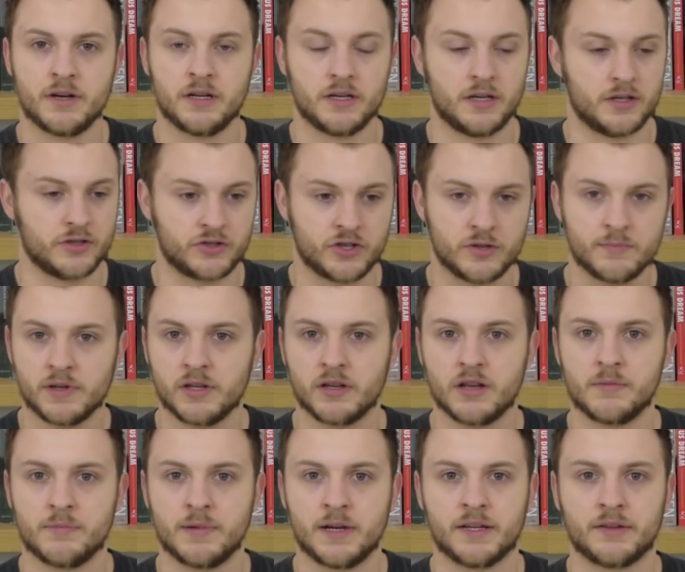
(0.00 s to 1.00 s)
I shouldn't be
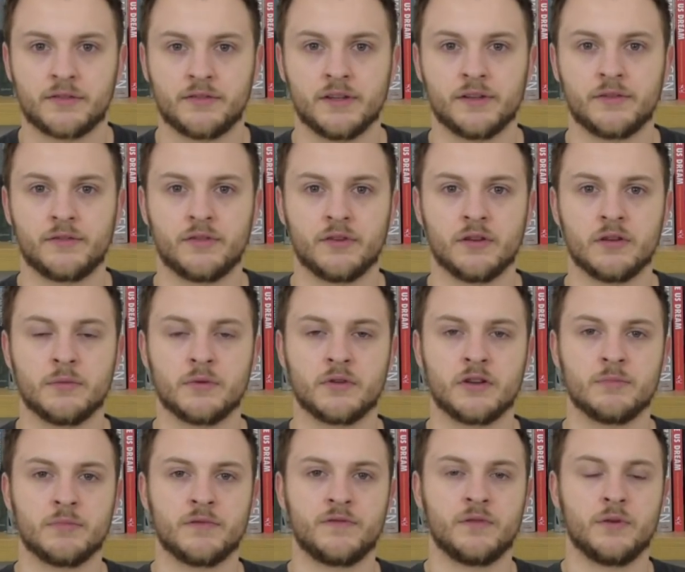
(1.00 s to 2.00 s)
looking past these two that we've
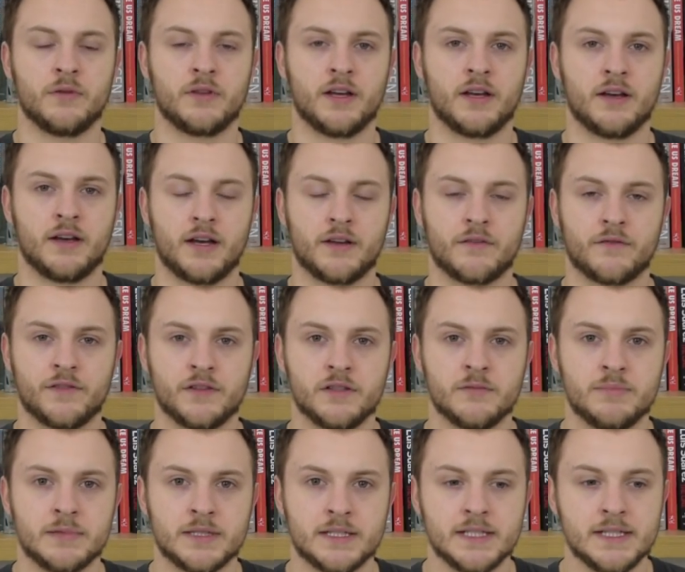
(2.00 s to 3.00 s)
got before that at
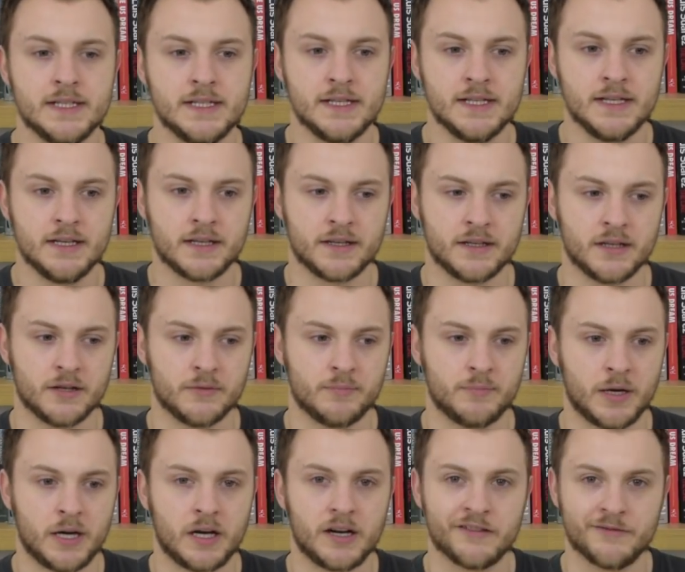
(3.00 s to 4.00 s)
Anfield, but you know,
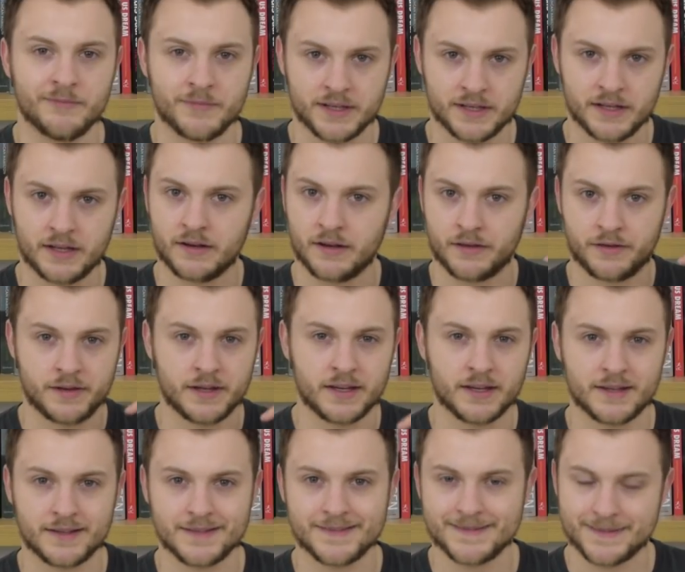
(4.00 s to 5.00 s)
part of me, and I
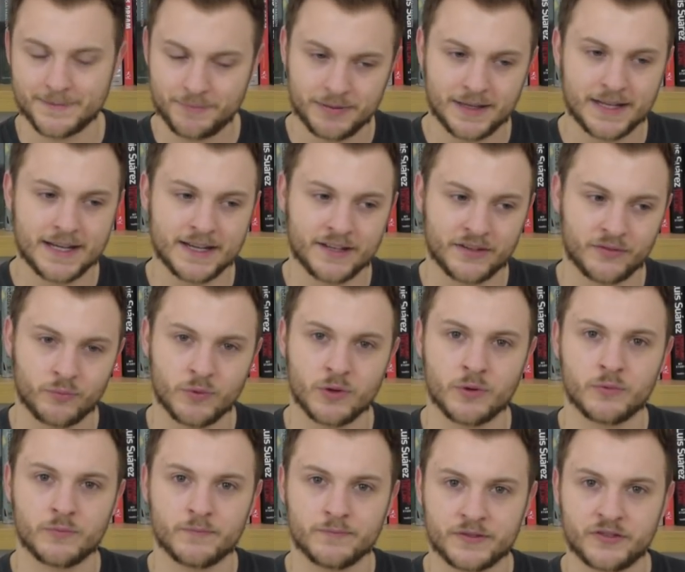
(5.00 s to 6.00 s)
think the players
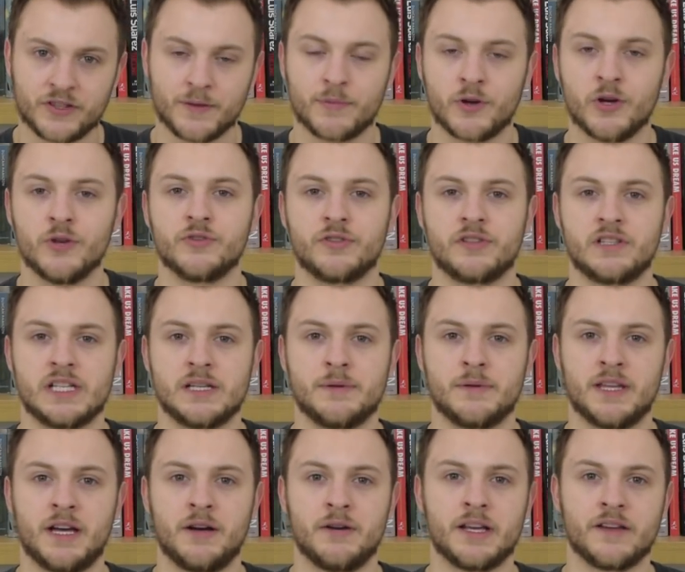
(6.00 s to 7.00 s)
will subconsciously,
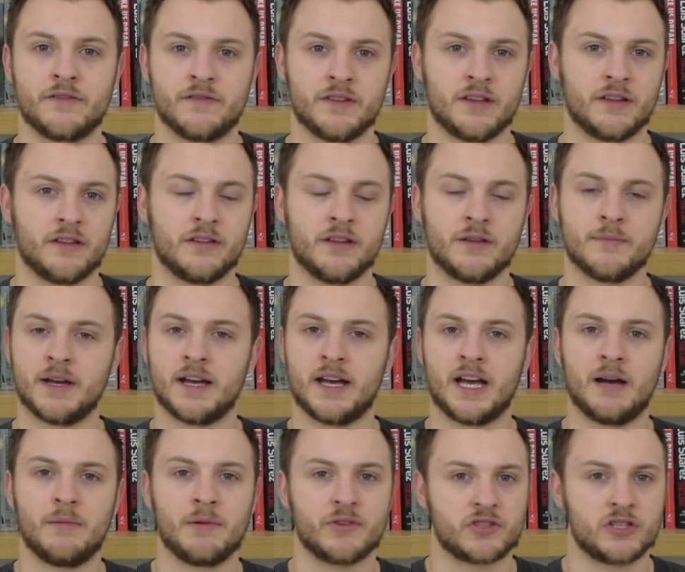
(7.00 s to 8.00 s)
without even no matter
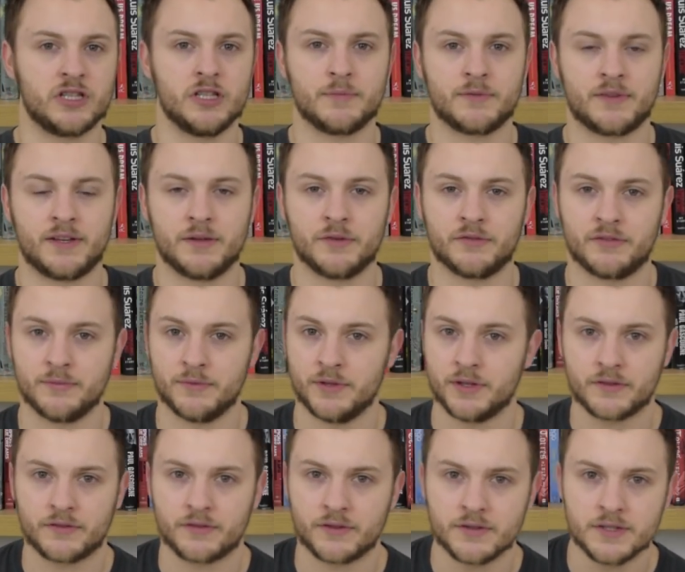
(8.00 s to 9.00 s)
how much Klopp tells them
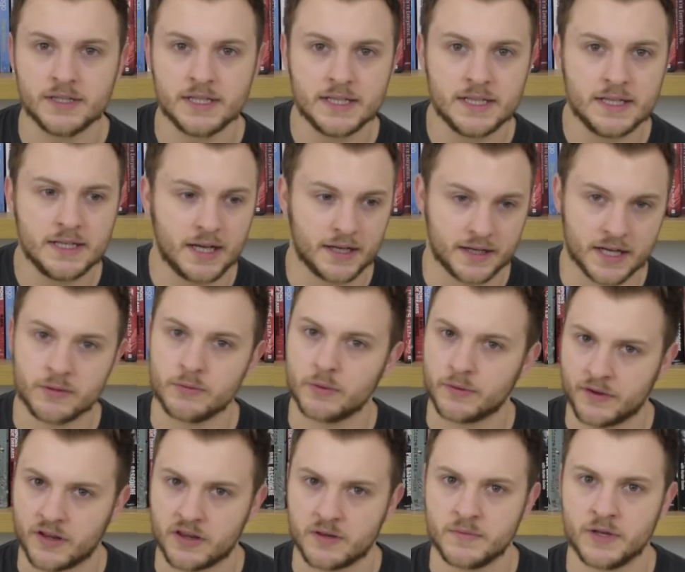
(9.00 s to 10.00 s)
not to, and he
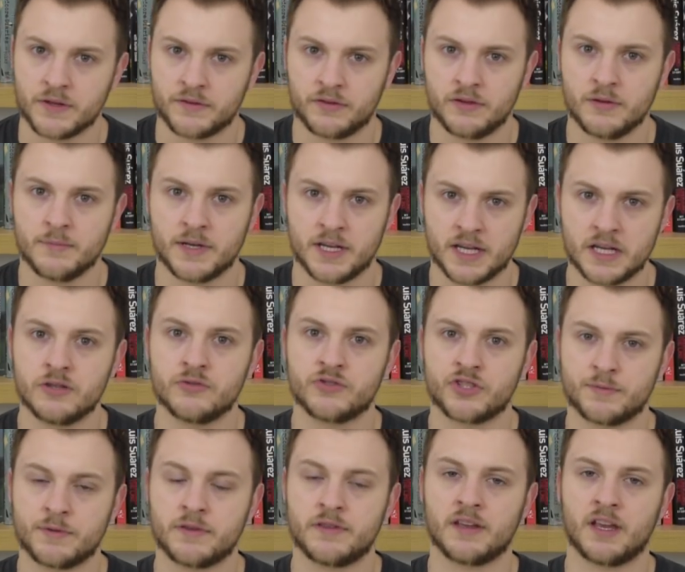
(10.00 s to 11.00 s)
will tell them not to, and he'll
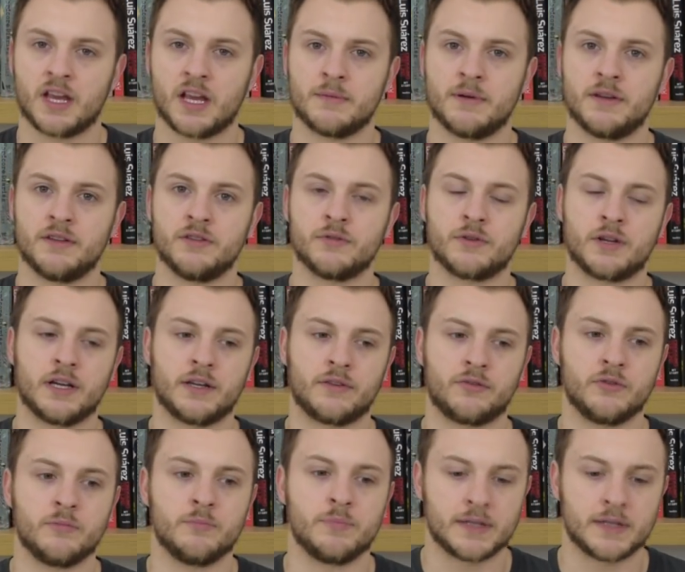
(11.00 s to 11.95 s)
just be thinking about Newcastle.